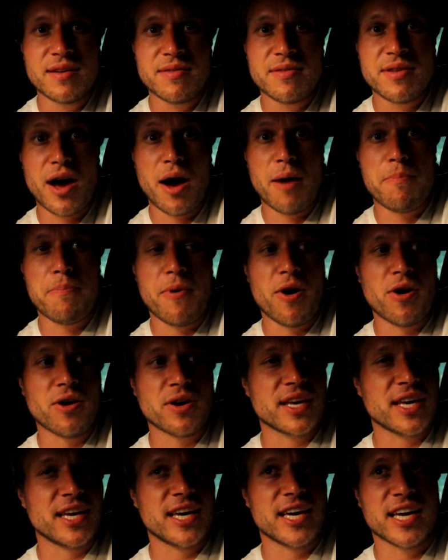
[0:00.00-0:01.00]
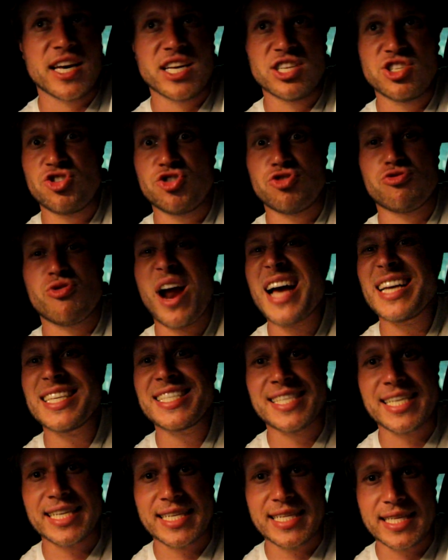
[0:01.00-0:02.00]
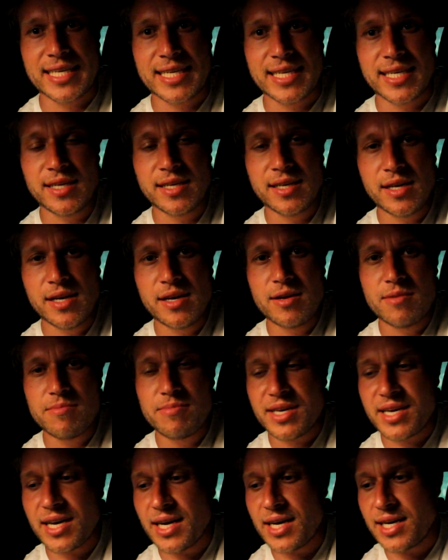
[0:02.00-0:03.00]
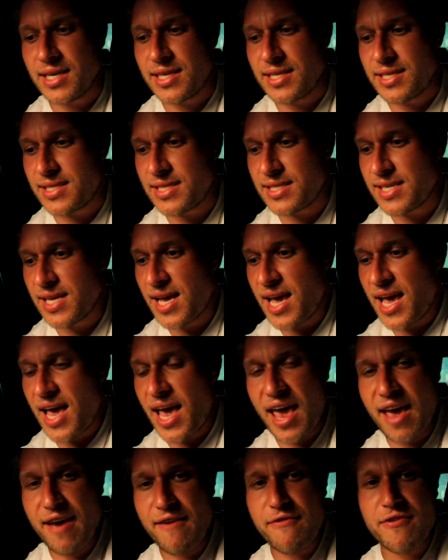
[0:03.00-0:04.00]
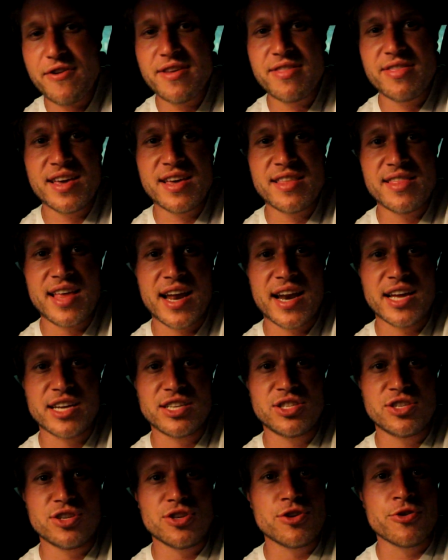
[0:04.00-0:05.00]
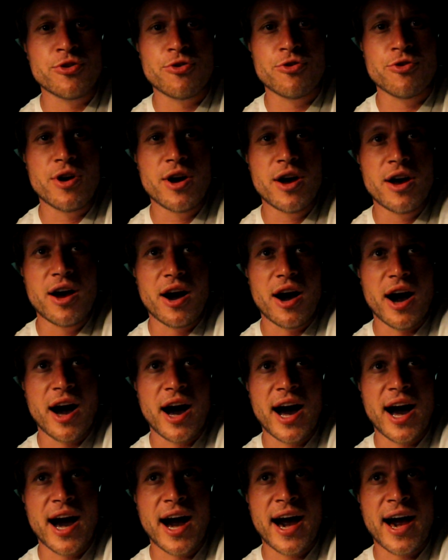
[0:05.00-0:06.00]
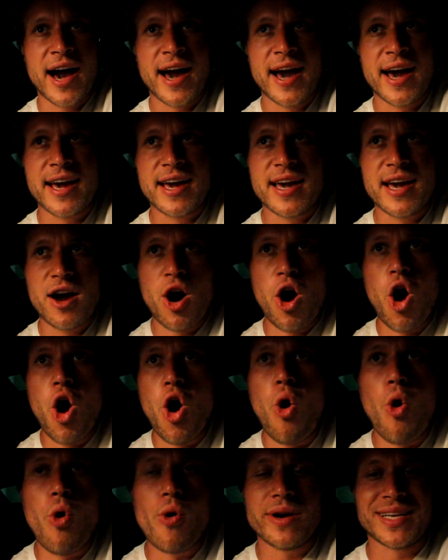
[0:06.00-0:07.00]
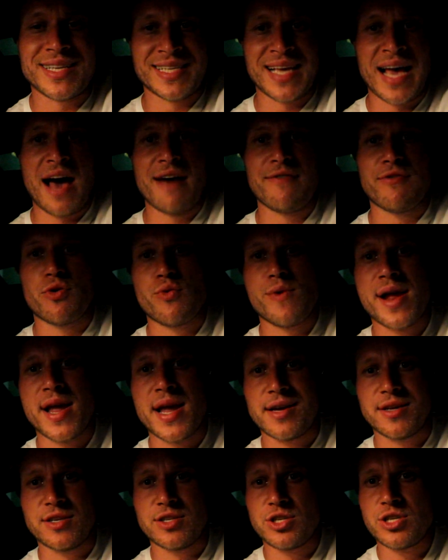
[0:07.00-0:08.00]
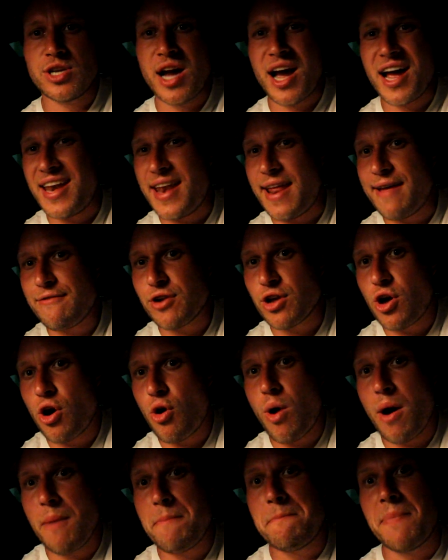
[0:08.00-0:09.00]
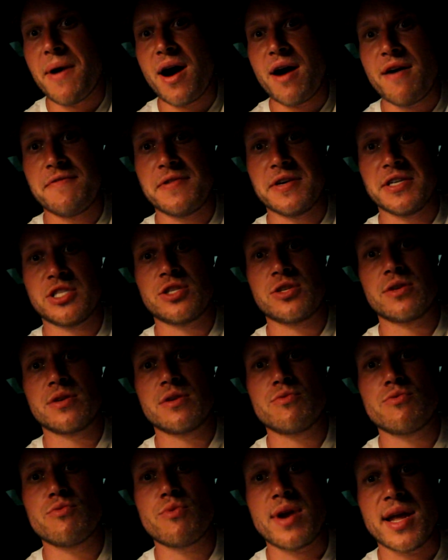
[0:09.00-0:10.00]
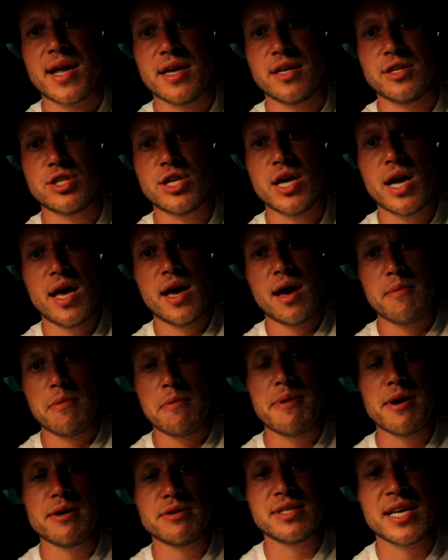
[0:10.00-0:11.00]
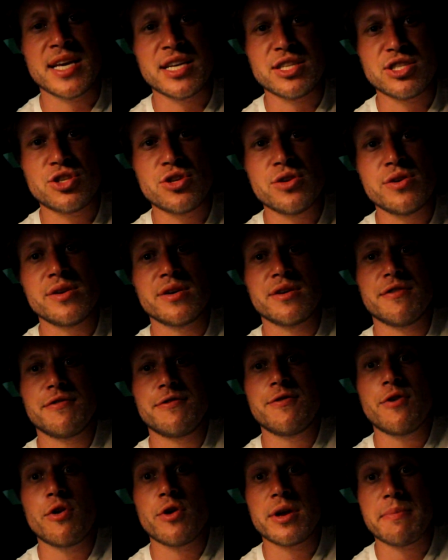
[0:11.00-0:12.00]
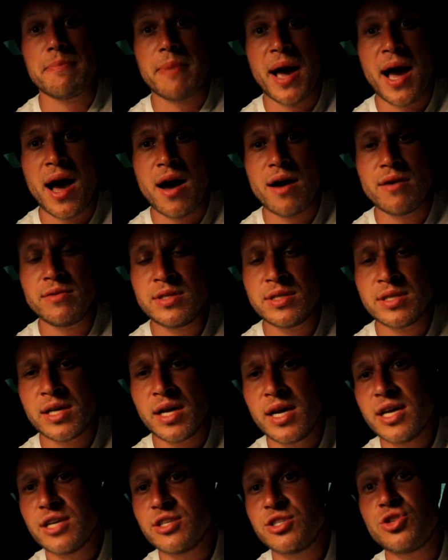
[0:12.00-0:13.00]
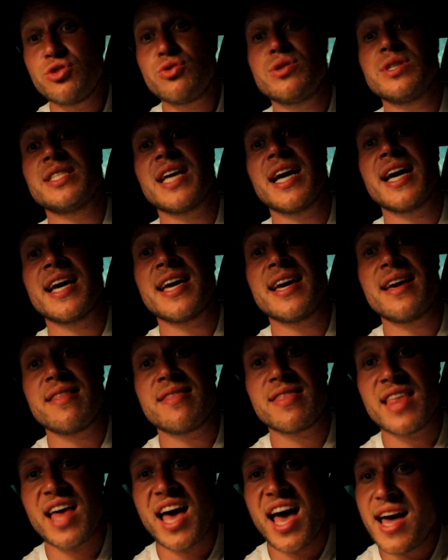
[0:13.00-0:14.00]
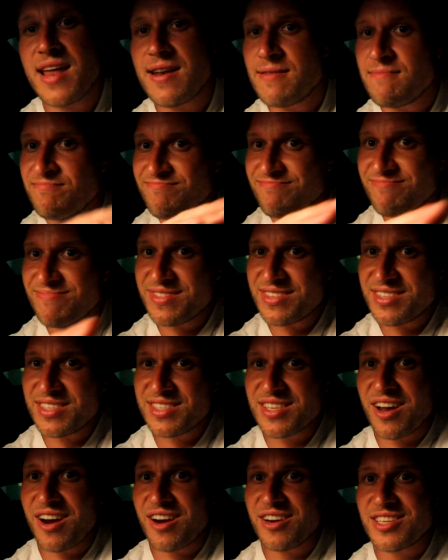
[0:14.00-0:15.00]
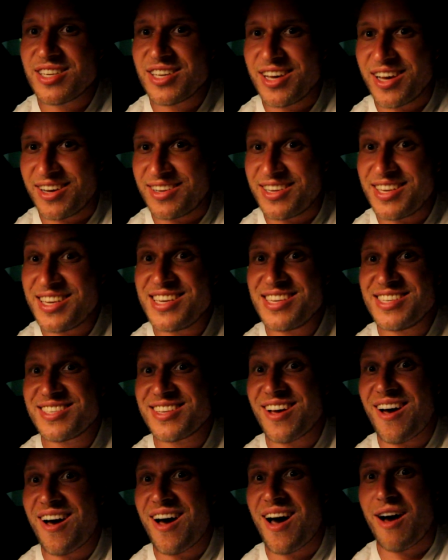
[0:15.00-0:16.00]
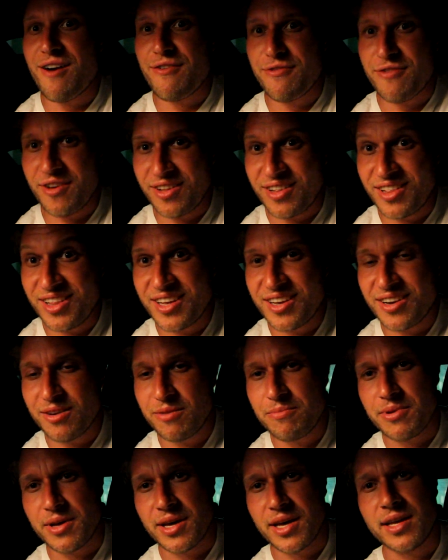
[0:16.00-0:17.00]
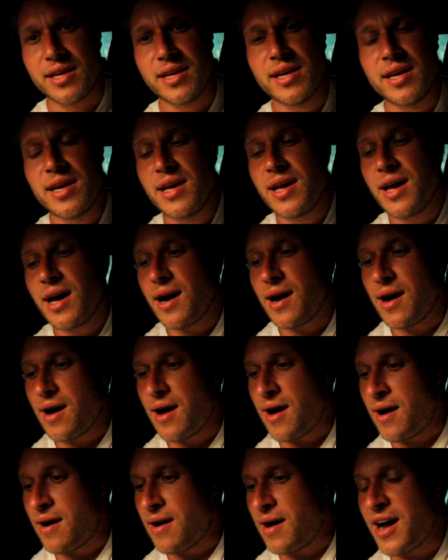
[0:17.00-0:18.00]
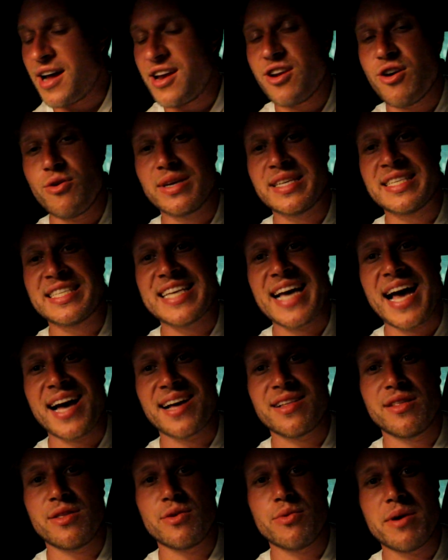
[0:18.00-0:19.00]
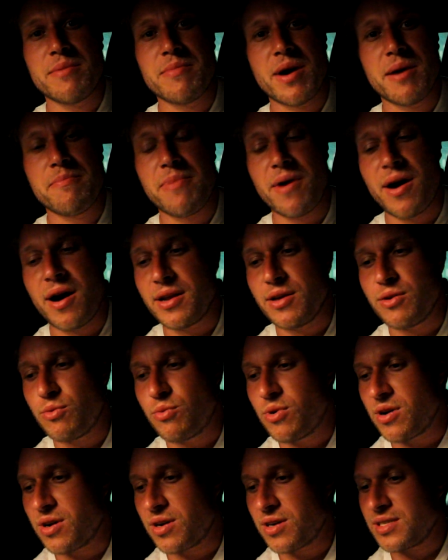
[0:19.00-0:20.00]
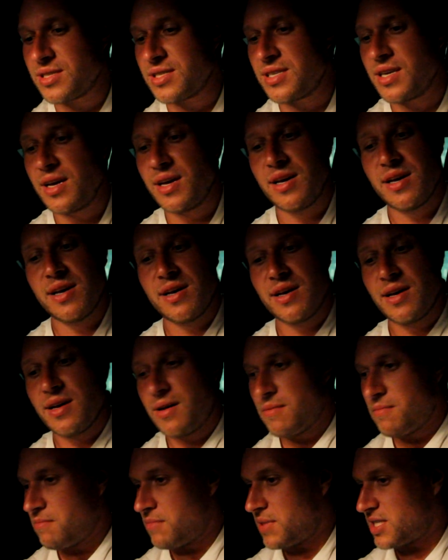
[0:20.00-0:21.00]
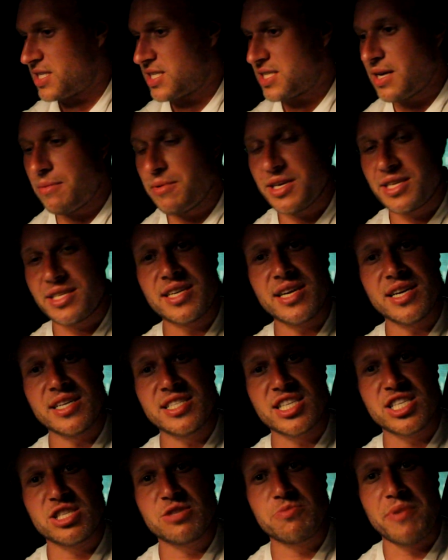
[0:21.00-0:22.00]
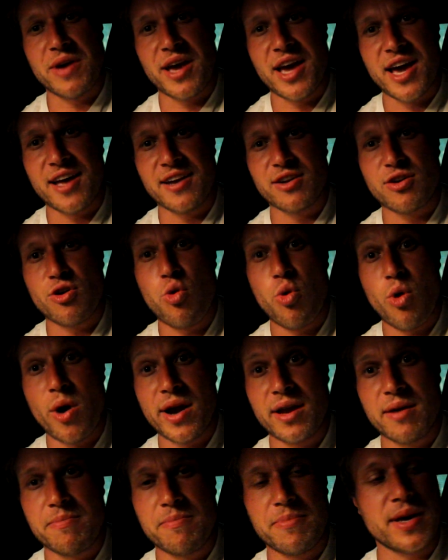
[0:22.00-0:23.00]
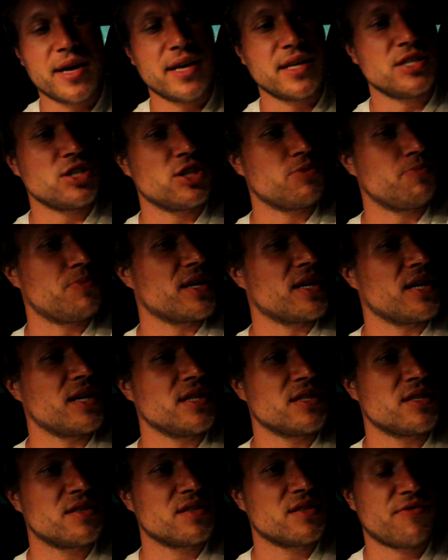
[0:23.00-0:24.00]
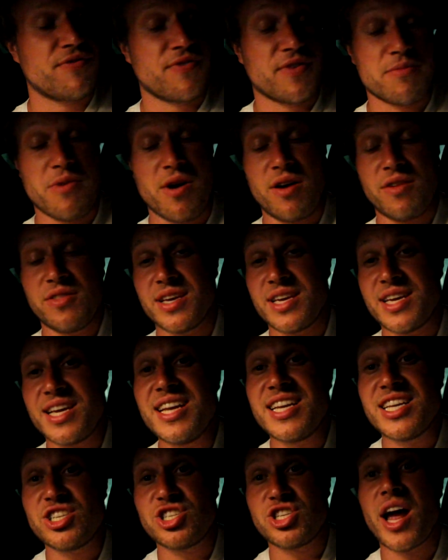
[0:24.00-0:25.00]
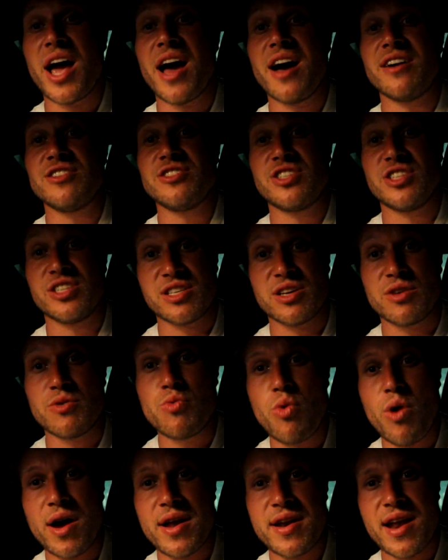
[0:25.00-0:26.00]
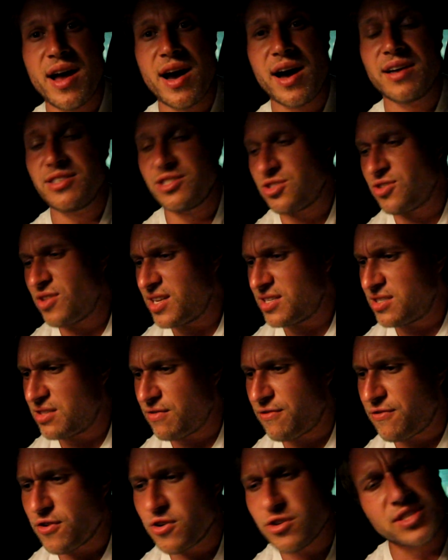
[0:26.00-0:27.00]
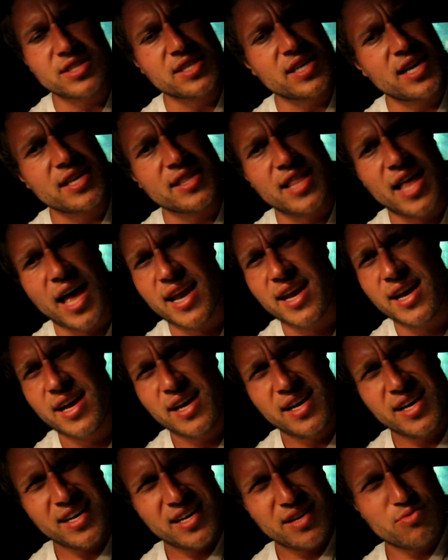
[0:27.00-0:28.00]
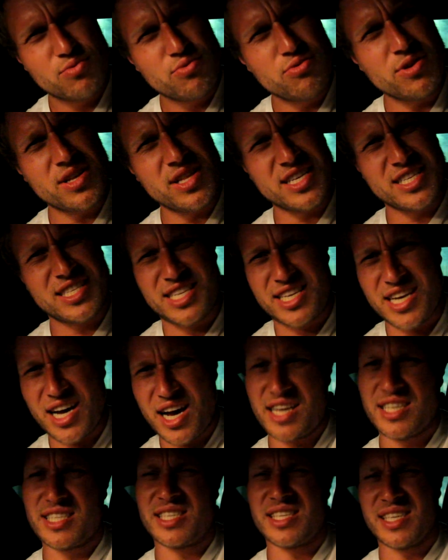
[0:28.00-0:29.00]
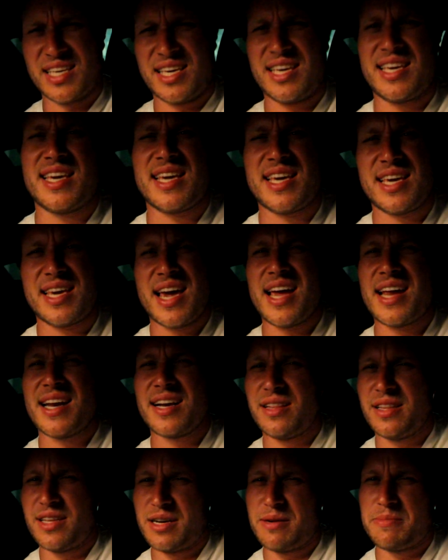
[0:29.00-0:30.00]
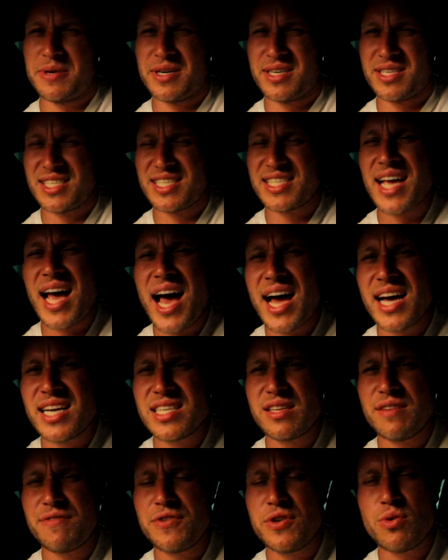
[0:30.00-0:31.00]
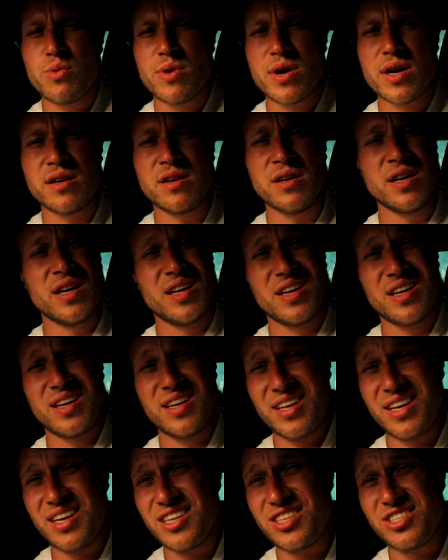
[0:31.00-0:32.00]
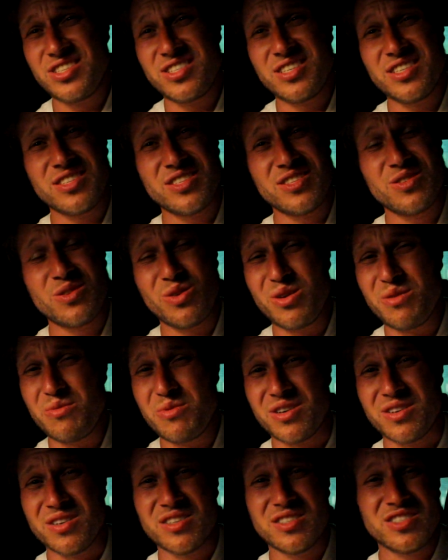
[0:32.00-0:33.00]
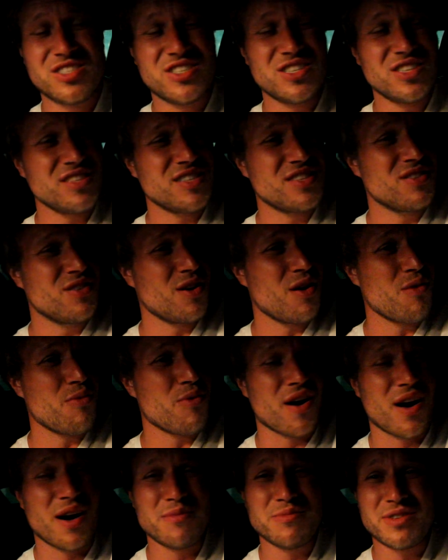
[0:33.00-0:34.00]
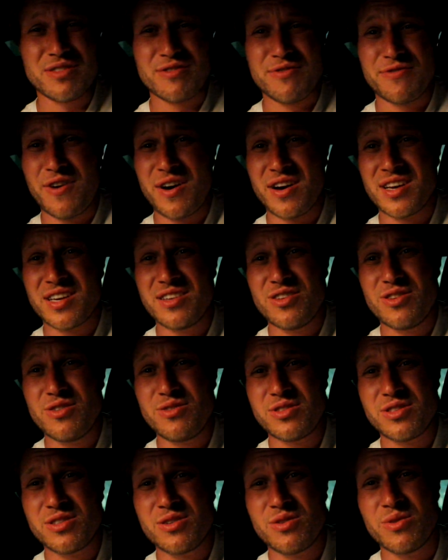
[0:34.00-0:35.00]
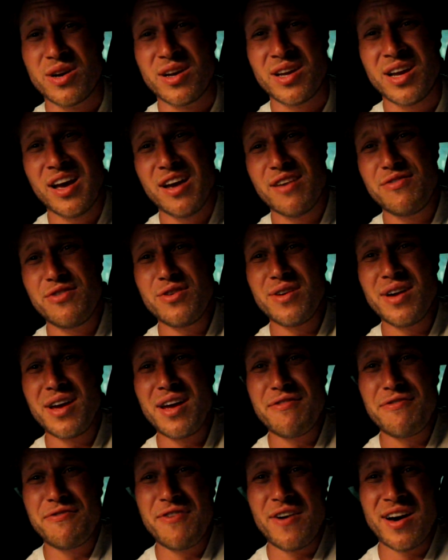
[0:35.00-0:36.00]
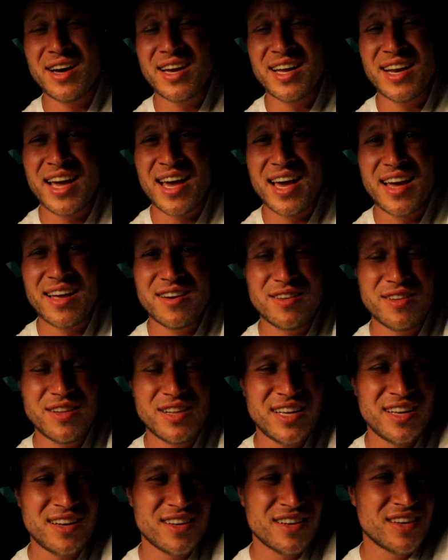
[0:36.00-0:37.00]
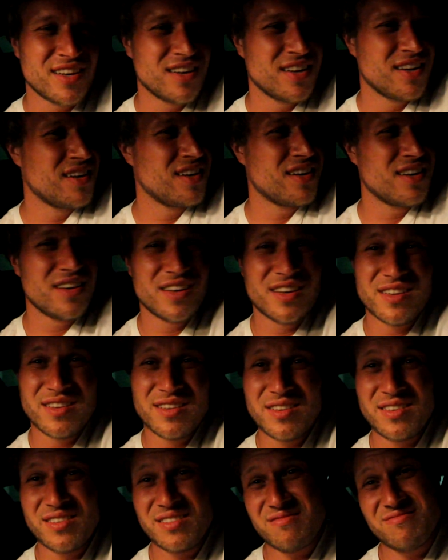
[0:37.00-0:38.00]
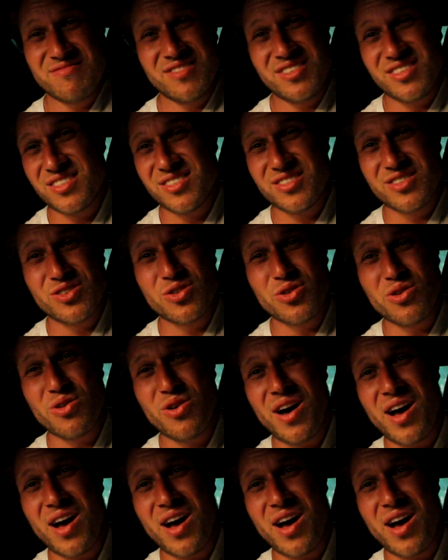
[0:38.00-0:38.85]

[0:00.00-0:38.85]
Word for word: not bulking drastically because everything that I do, I always have a range. I never go above a certain range. I'm about to hit 240 pounds. Soon as I hit that, start to ease off a little bit. Uh, I know exactly the way my body works. My stomach does expand quite a bit just because from all the eating challenges and whatnot. So that's the first thing that really does gain a little bit of size, if you will. That's just normal. Just normal. I'm just fucking used to it. If you can't fucking handle it, just screw